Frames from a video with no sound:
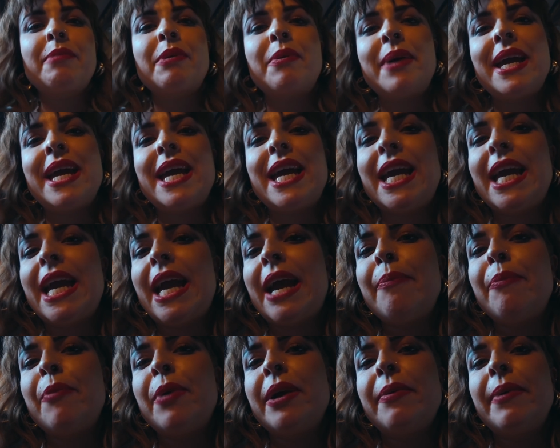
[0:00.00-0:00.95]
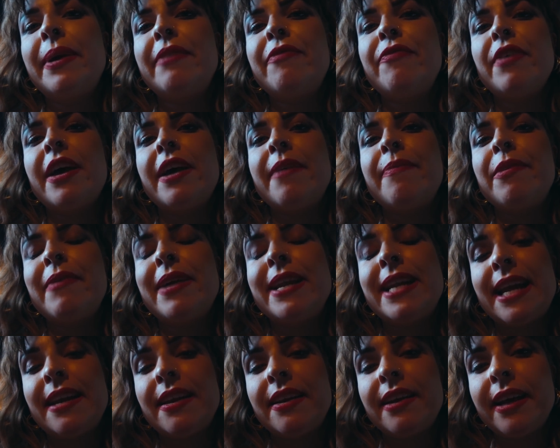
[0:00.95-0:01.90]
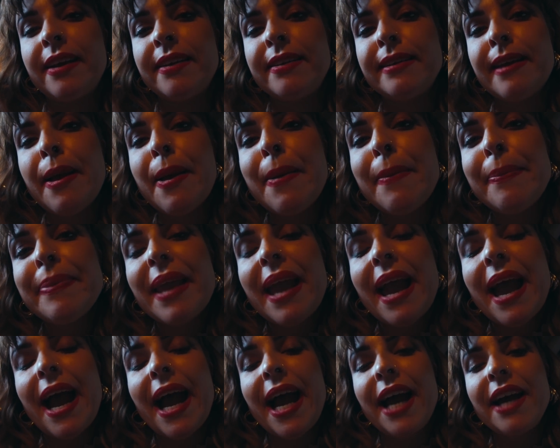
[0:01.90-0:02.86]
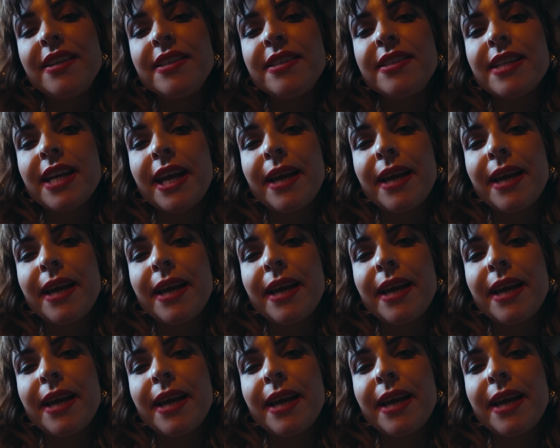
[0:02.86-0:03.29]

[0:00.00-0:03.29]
But we're here and we're with the Red Hannah girls and